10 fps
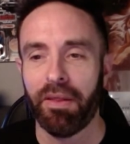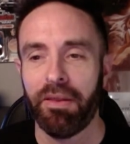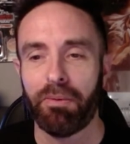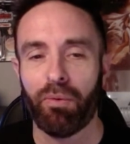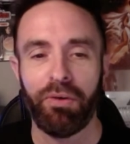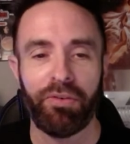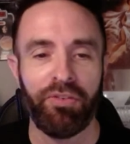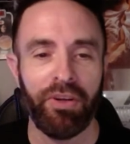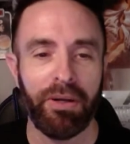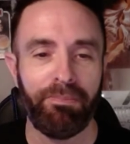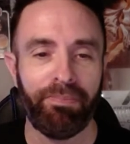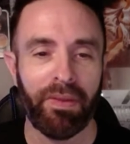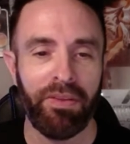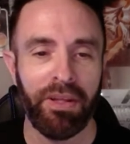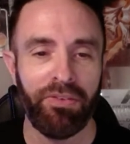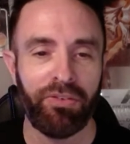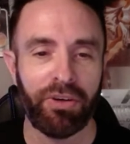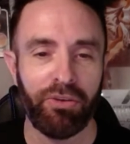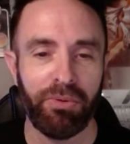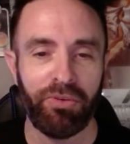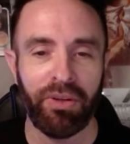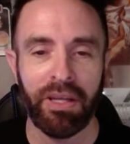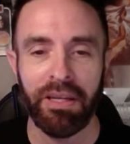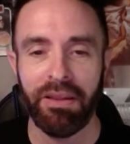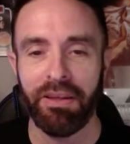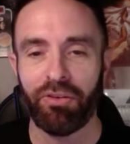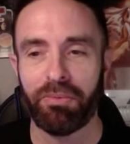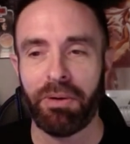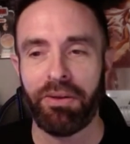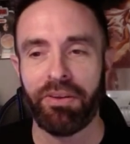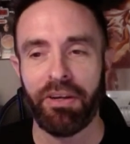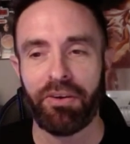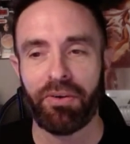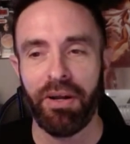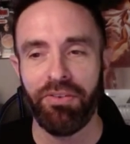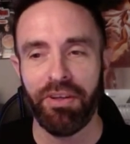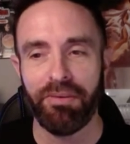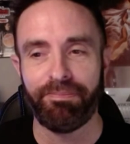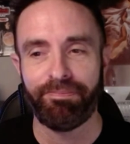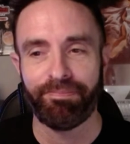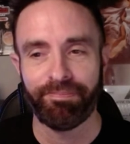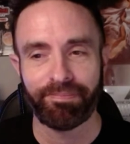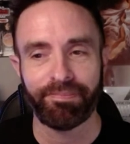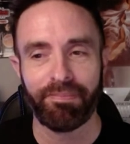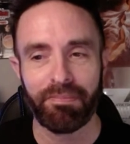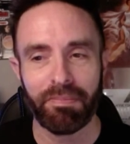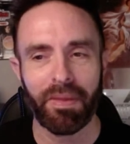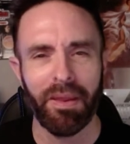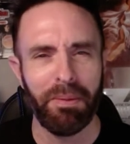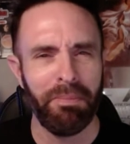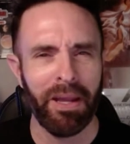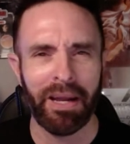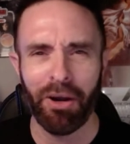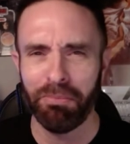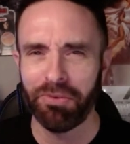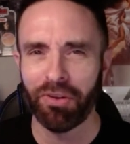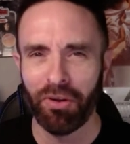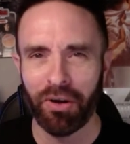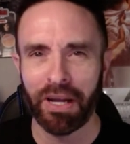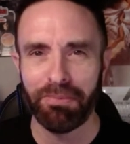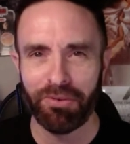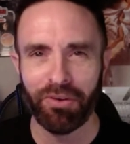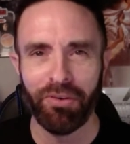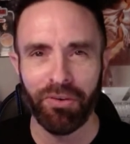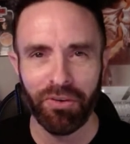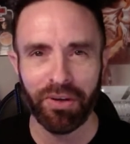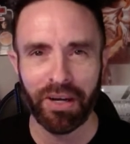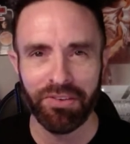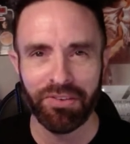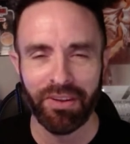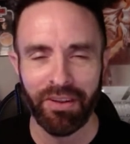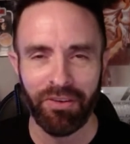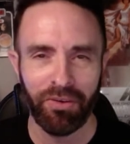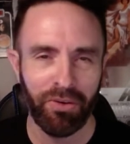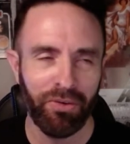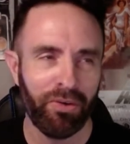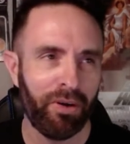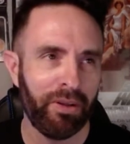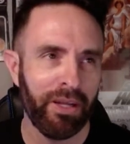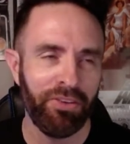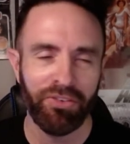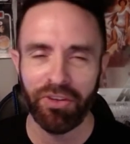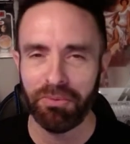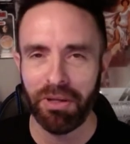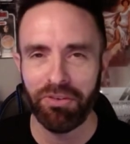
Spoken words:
Number 1 for Jim, Din's transmission to Gideon, things are about to get crazy. Man, I hope it's a long episode. Don't you guys? Don't you, ladies and gentlemen?